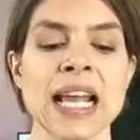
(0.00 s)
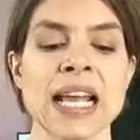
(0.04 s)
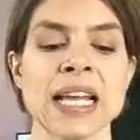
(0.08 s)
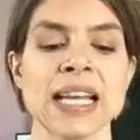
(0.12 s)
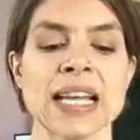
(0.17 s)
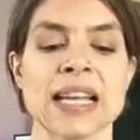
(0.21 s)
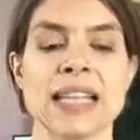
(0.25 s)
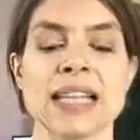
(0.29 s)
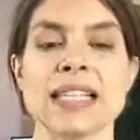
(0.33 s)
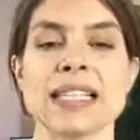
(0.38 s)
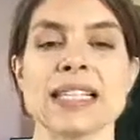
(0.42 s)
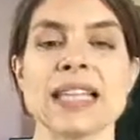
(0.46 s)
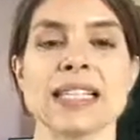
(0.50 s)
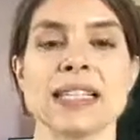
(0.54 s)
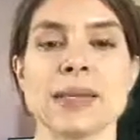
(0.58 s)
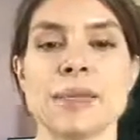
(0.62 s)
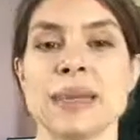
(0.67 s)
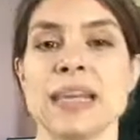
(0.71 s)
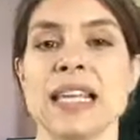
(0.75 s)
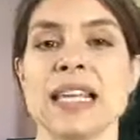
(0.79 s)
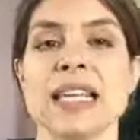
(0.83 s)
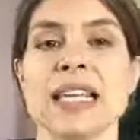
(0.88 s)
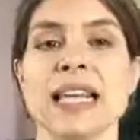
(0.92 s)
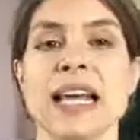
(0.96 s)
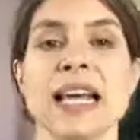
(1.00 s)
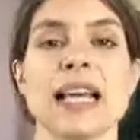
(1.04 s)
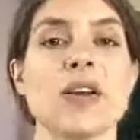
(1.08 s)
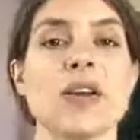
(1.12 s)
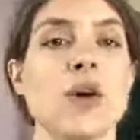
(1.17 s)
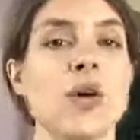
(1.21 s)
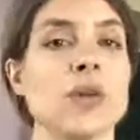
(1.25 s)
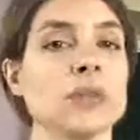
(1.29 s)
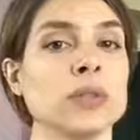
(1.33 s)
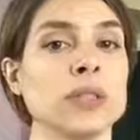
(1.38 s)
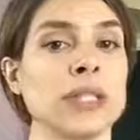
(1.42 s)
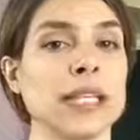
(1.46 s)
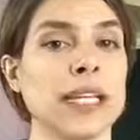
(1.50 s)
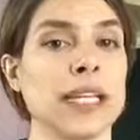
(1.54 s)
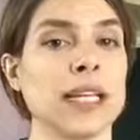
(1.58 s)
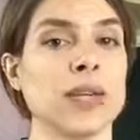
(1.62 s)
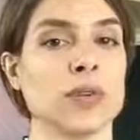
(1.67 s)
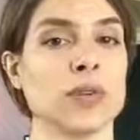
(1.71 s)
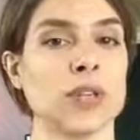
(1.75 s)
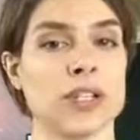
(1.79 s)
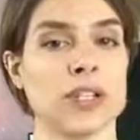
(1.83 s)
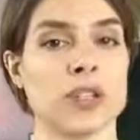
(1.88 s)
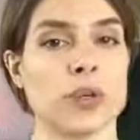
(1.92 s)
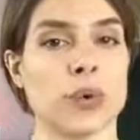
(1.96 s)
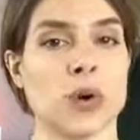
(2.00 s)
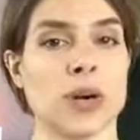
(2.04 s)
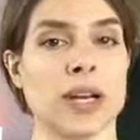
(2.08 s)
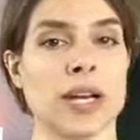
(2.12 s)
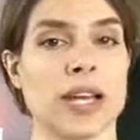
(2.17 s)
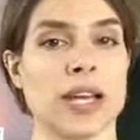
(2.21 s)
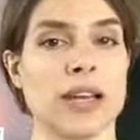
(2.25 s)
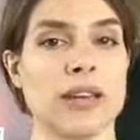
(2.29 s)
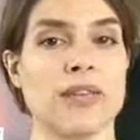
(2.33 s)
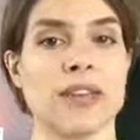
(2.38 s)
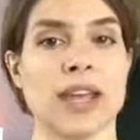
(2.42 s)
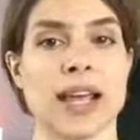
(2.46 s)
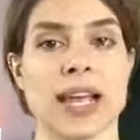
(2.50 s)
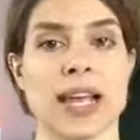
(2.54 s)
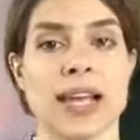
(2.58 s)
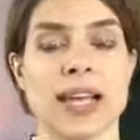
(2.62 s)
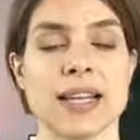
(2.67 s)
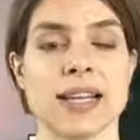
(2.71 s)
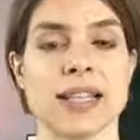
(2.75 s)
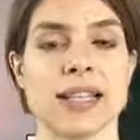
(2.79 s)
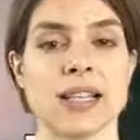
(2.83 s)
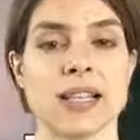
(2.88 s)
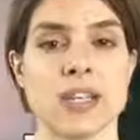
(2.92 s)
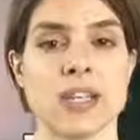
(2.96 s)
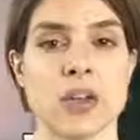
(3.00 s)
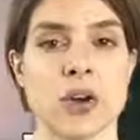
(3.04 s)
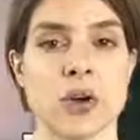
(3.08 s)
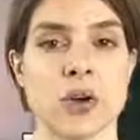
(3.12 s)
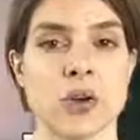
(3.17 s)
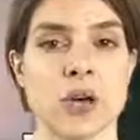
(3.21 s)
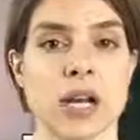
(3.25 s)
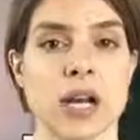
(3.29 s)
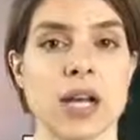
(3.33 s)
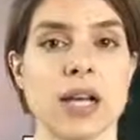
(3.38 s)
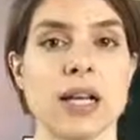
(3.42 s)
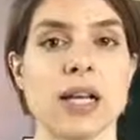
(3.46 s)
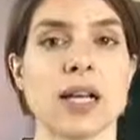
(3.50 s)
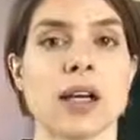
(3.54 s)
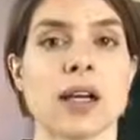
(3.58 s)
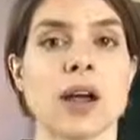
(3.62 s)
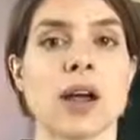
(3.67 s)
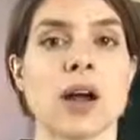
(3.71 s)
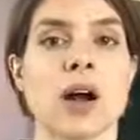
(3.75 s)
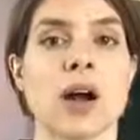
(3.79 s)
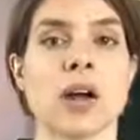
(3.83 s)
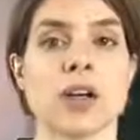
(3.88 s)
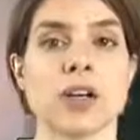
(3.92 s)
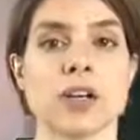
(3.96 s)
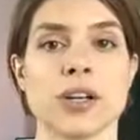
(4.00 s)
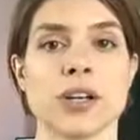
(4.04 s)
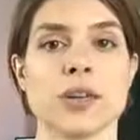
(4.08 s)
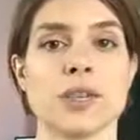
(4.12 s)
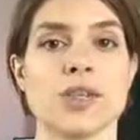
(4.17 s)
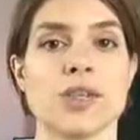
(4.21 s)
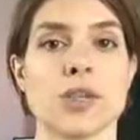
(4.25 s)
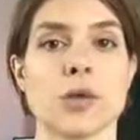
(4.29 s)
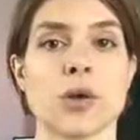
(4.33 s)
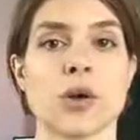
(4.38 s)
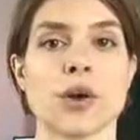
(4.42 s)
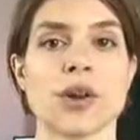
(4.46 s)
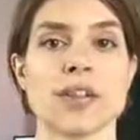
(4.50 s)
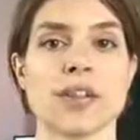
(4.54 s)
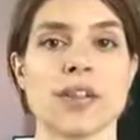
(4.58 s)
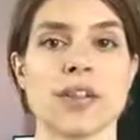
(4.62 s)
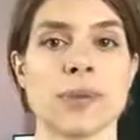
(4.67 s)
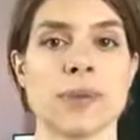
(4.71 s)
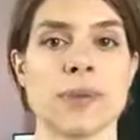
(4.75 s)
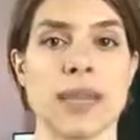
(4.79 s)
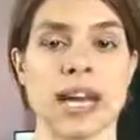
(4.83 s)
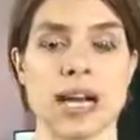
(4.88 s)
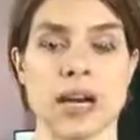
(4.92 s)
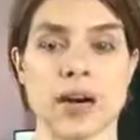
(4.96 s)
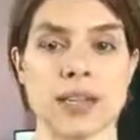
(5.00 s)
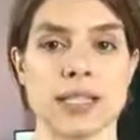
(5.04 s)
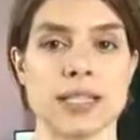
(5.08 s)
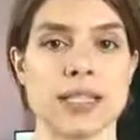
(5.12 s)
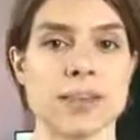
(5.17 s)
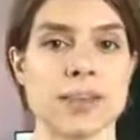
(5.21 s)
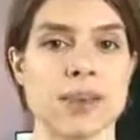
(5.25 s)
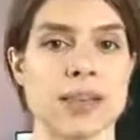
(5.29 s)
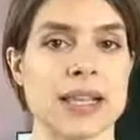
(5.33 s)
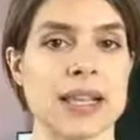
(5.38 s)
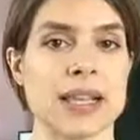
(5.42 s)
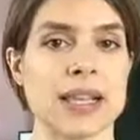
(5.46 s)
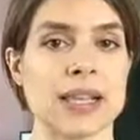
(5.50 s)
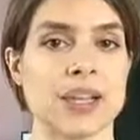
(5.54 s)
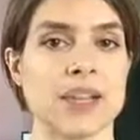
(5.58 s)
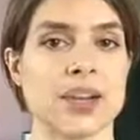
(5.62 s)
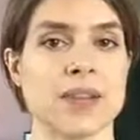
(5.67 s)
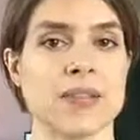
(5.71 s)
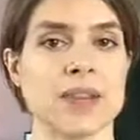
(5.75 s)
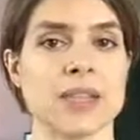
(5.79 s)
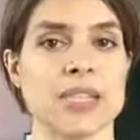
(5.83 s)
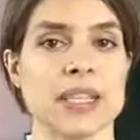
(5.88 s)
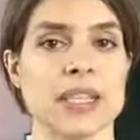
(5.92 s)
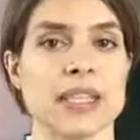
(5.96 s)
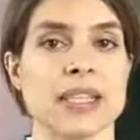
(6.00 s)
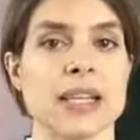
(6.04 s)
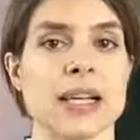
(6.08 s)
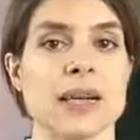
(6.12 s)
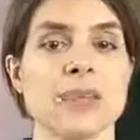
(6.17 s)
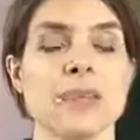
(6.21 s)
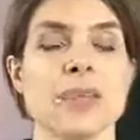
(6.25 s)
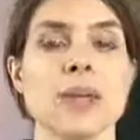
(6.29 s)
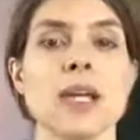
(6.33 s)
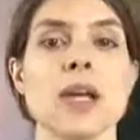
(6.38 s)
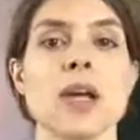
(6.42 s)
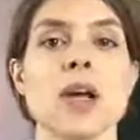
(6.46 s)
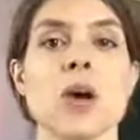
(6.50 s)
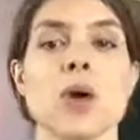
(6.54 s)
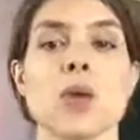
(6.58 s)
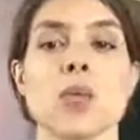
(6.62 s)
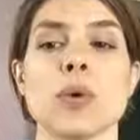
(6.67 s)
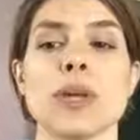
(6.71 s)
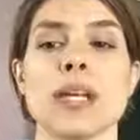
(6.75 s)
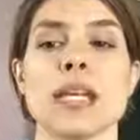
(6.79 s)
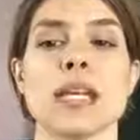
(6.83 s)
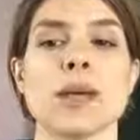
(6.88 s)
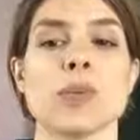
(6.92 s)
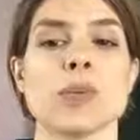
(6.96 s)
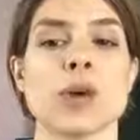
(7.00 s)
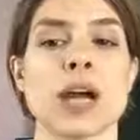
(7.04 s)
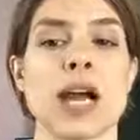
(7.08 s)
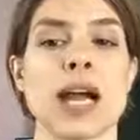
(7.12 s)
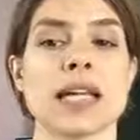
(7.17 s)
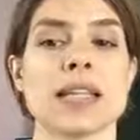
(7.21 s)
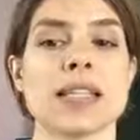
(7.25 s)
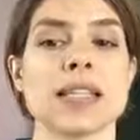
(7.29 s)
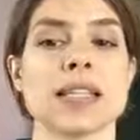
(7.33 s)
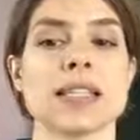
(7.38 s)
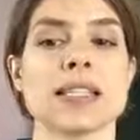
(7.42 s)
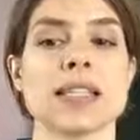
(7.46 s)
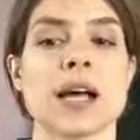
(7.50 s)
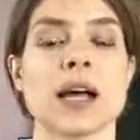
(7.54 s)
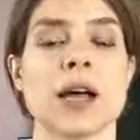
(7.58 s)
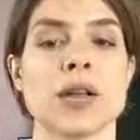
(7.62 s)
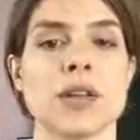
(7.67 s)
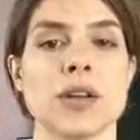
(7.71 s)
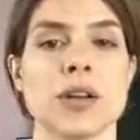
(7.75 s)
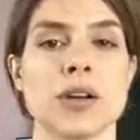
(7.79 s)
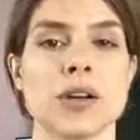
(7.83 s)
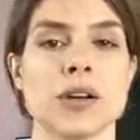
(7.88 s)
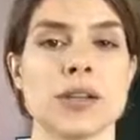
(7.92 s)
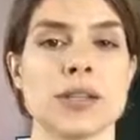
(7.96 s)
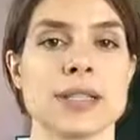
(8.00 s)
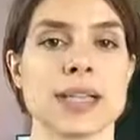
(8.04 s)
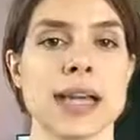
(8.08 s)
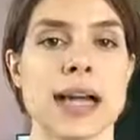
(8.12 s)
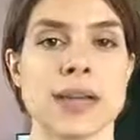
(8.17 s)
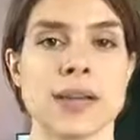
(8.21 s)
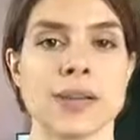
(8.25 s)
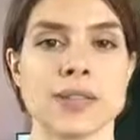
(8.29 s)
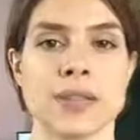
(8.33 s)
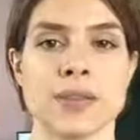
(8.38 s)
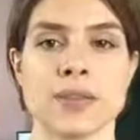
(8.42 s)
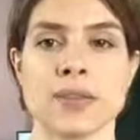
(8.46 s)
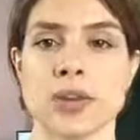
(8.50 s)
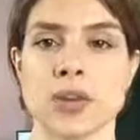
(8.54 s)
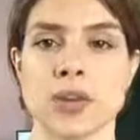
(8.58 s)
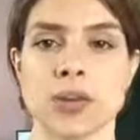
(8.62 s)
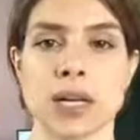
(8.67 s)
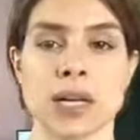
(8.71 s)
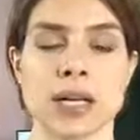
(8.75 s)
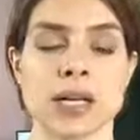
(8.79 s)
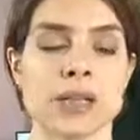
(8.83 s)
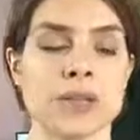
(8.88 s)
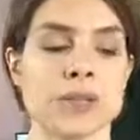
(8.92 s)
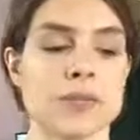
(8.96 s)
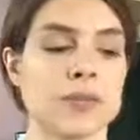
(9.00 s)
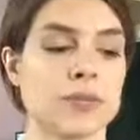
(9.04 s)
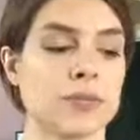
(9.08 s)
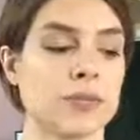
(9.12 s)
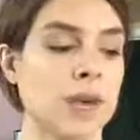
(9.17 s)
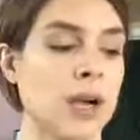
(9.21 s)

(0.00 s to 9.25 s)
Now, this doesn't mean that only restorative and yoga are good for the parasympathetic nervous system. We can practice other styles of yoga.